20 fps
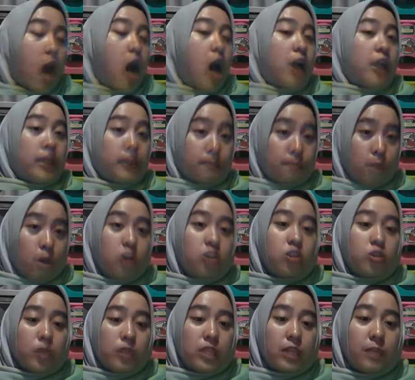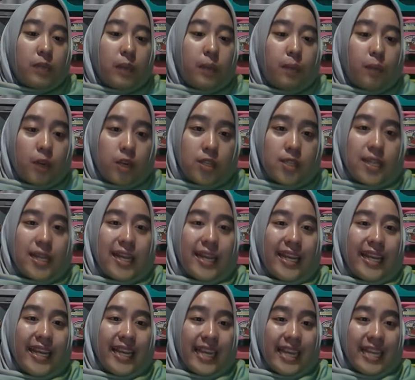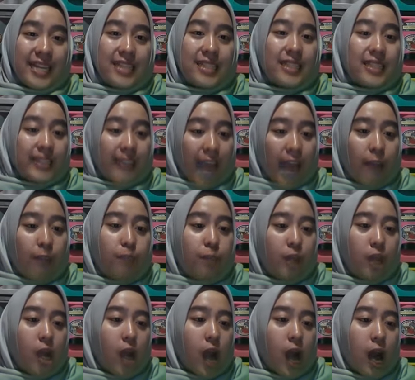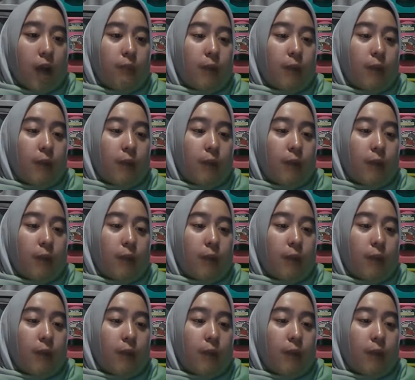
The most suitable person is then picked up